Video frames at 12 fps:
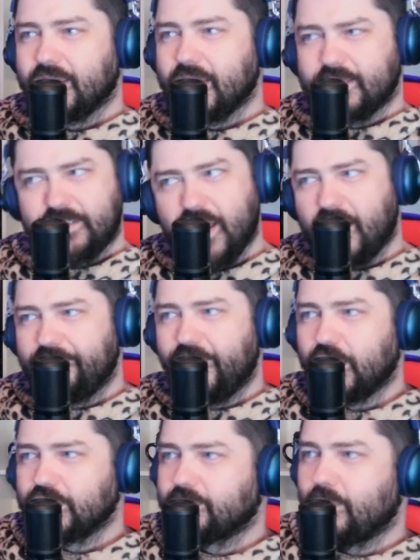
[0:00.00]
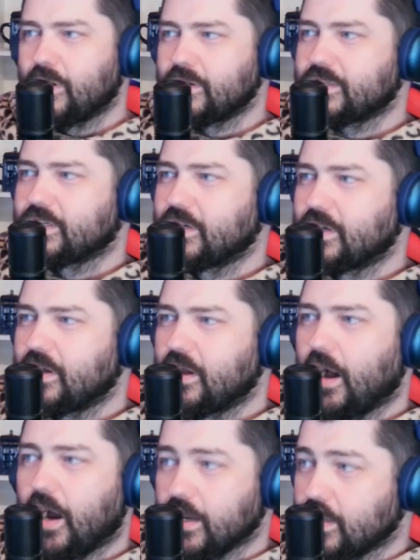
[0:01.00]
It's not Voldemort.
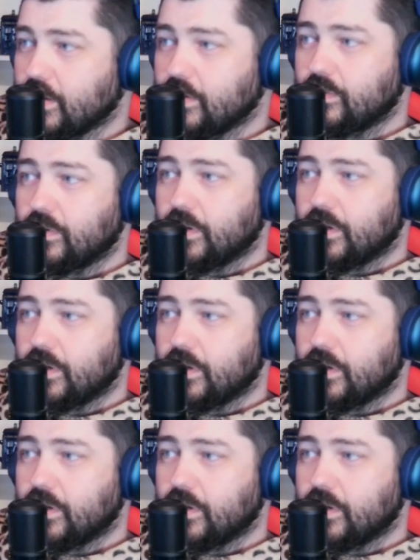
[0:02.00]
Are you